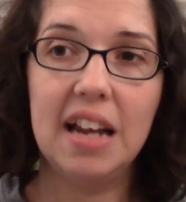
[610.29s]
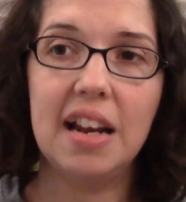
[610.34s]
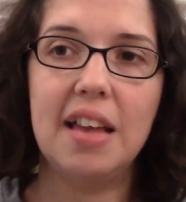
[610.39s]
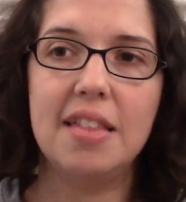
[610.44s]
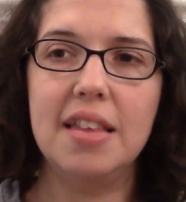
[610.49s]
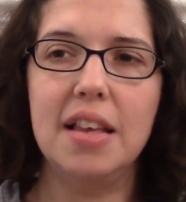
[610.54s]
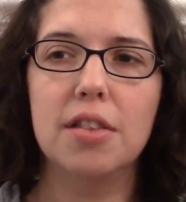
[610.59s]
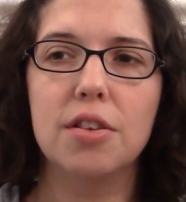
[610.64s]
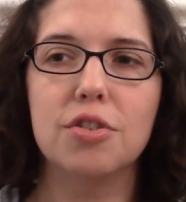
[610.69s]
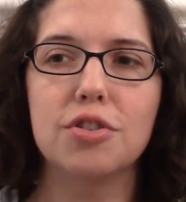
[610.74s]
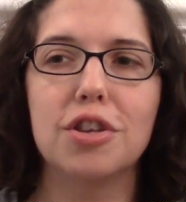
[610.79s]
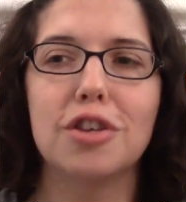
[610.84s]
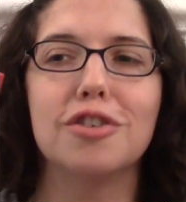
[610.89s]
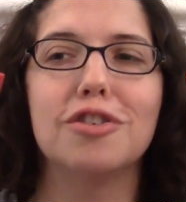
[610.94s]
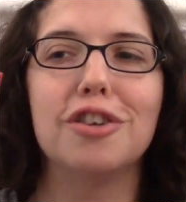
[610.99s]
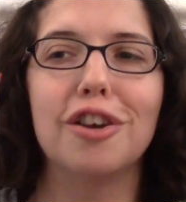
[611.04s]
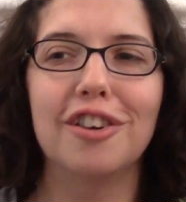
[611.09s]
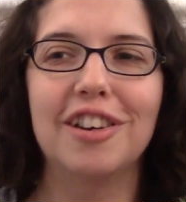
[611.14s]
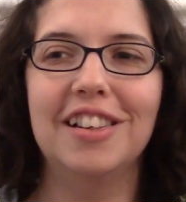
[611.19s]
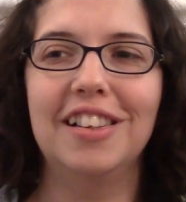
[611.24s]
I think there's a
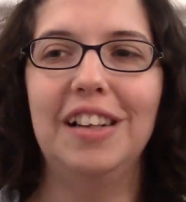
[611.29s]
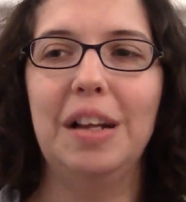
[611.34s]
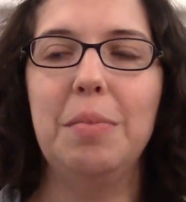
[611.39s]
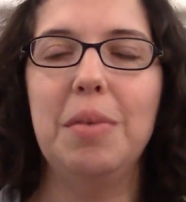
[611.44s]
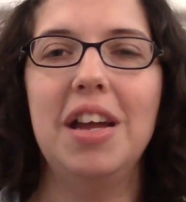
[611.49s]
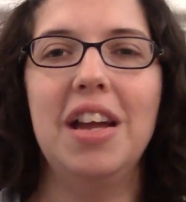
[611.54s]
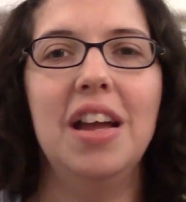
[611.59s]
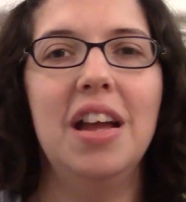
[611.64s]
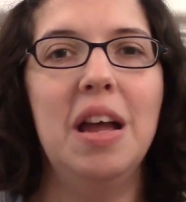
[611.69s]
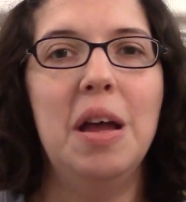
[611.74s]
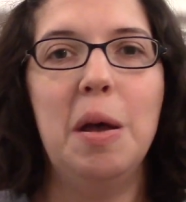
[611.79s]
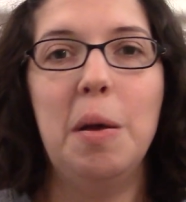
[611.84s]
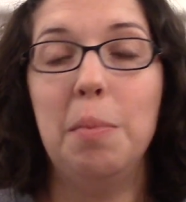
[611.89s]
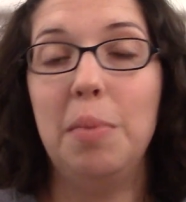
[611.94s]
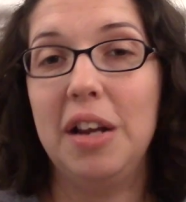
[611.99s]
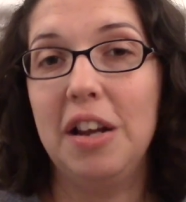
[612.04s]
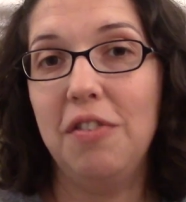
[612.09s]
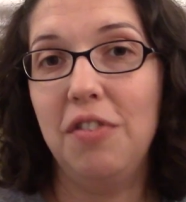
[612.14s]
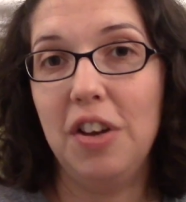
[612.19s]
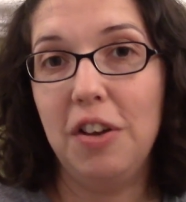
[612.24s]
certain limit,
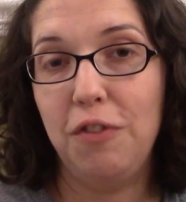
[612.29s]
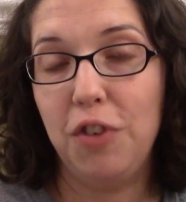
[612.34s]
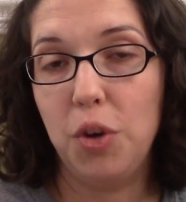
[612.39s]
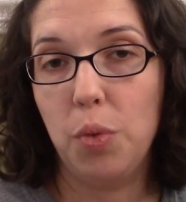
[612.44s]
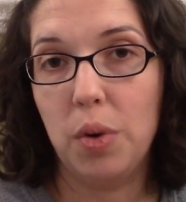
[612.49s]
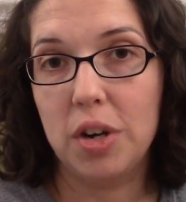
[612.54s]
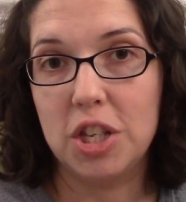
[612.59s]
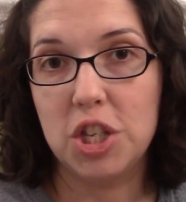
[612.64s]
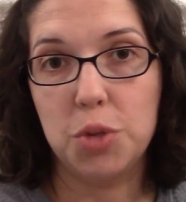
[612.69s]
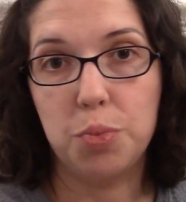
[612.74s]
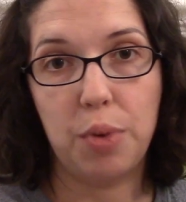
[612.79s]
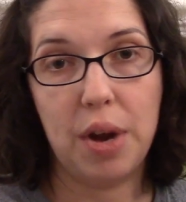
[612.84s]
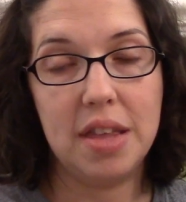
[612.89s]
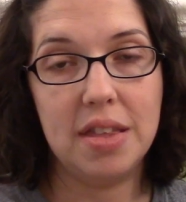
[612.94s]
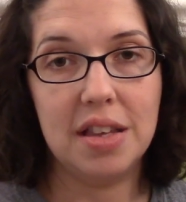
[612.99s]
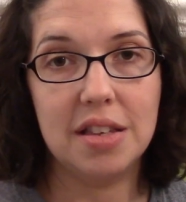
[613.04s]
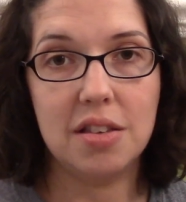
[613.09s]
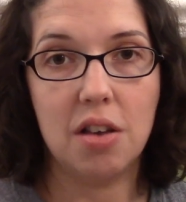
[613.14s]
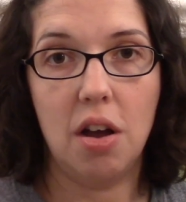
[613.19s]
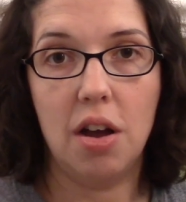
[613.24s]
but even if you want to spray
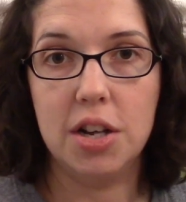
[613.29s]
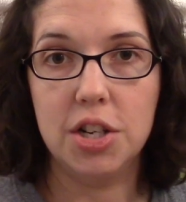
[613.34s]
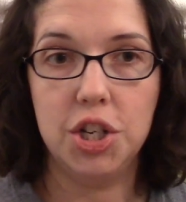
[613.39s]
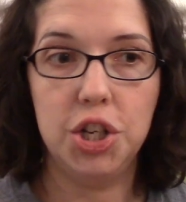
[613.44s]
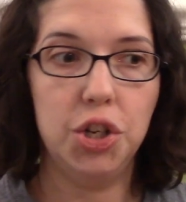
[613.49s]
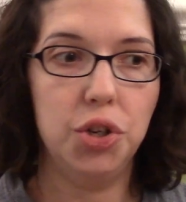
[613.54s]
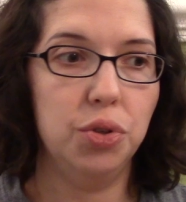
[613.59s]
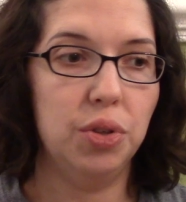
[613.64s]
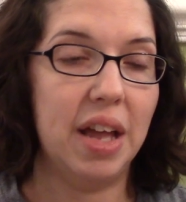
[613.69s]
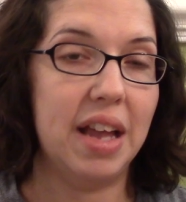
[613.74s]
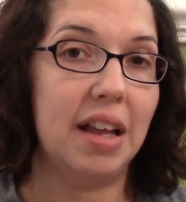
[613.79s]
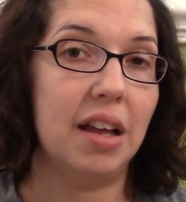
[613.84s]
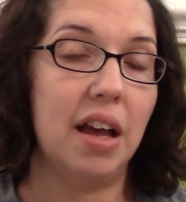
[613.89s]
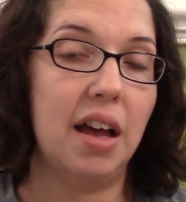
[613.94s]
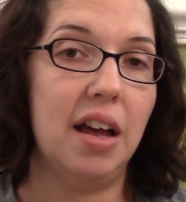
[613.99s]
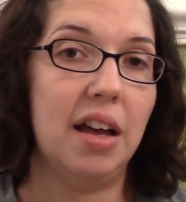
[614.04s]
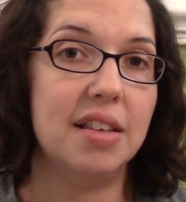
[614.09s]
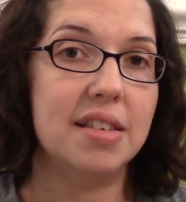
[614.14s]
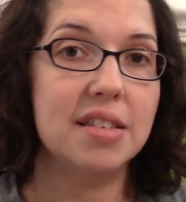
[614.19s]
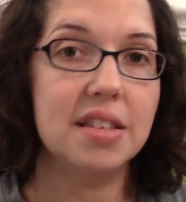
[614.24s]
this onto like
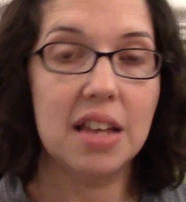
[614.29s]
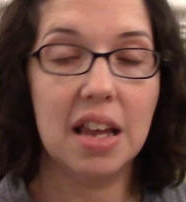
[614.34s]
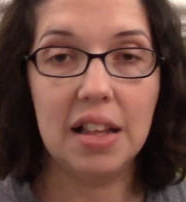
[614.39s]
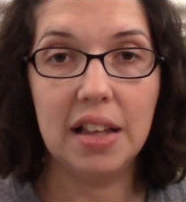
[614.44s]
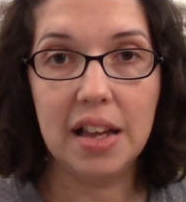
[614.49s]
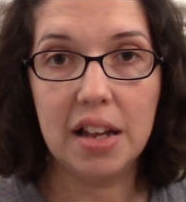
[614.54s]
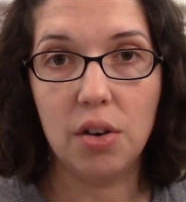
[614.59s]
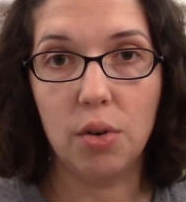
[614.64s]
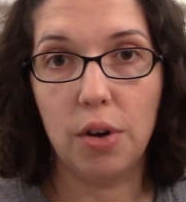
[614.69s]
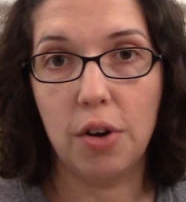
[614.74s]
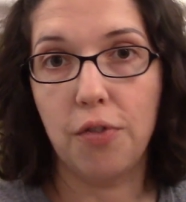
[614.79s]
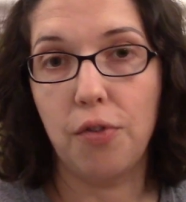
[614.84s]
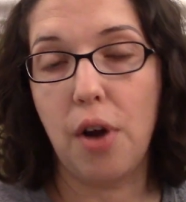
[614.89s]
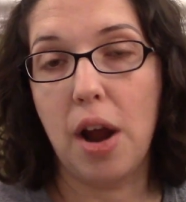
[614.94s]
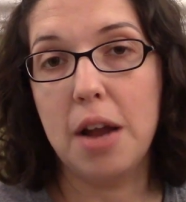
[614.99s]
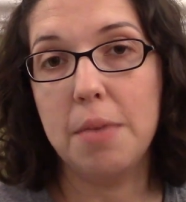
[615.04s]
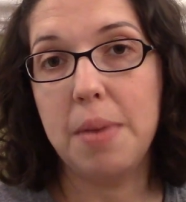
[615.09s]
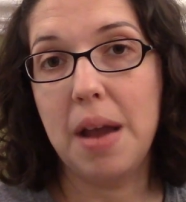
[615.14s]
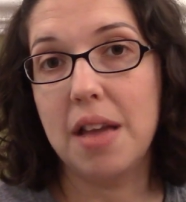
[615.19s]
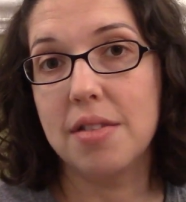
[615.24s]
a skillet or a
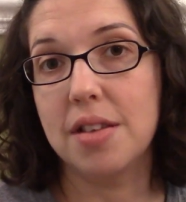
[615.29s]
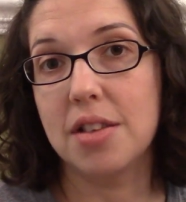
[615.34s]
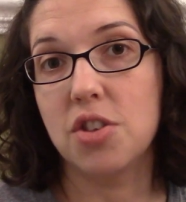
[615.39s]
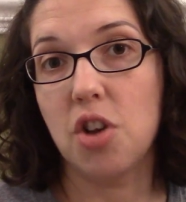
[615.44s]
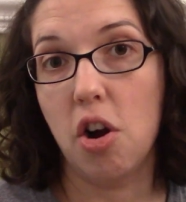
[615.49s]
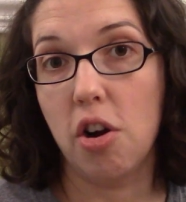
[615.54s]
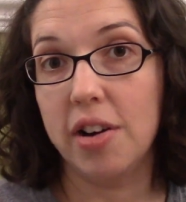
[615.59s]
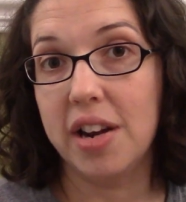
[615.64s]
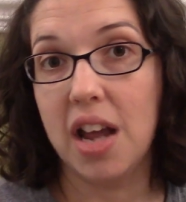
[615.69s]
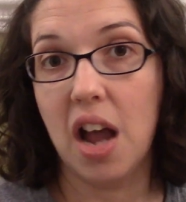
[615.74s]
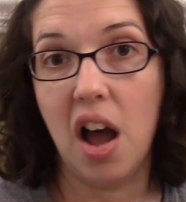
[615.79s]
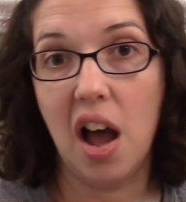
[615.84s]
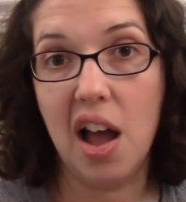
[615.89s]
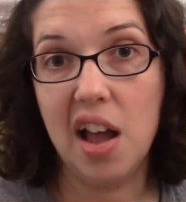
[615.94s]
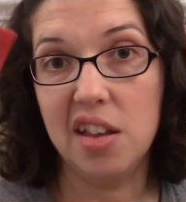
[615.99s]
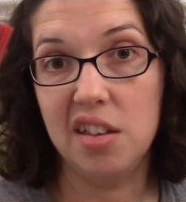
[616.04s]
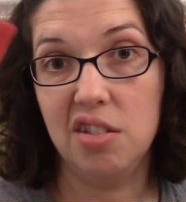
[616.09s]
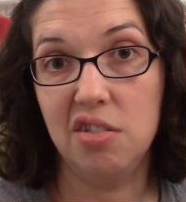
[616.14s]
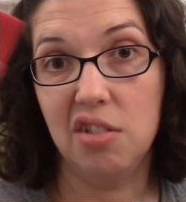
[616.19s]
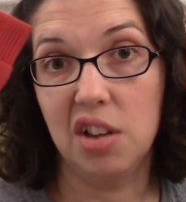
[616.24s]
frying pan that's already
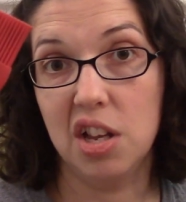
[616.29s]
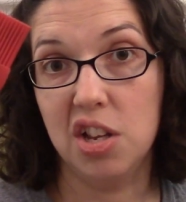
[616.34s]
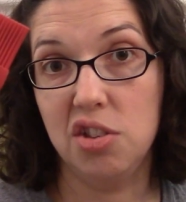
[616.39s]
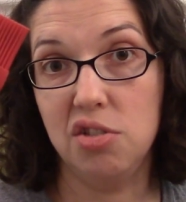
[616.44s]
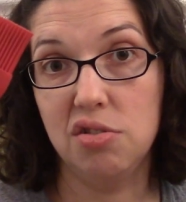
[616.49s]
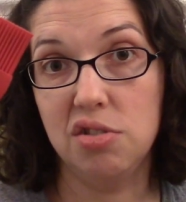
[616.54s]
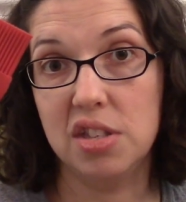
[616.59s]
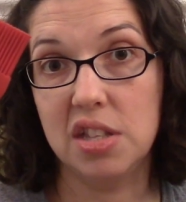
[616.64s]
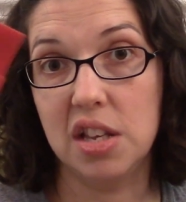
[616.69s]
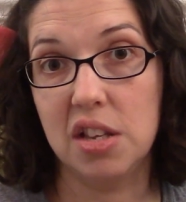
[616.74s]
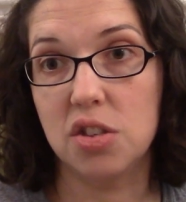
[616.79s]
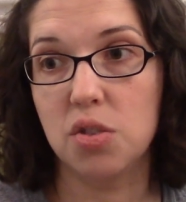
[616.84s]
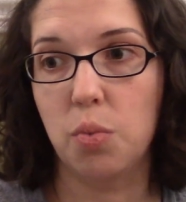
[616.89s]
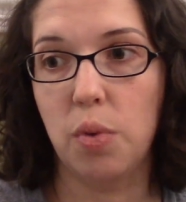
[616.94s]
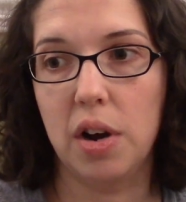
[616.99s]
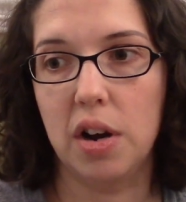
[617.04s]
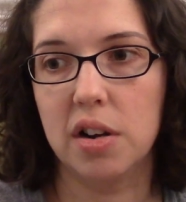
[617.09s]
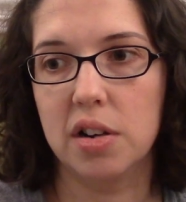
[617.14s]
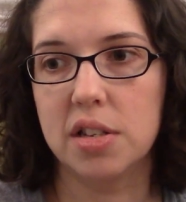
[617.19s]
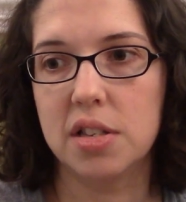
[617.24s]
hot, you can use this,
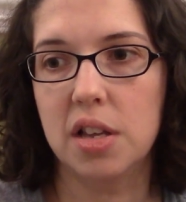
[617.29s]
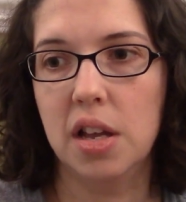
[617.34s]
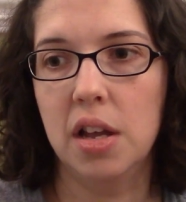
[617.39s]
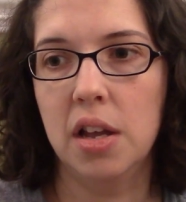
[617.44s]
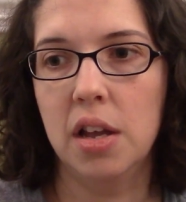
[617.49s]
whereas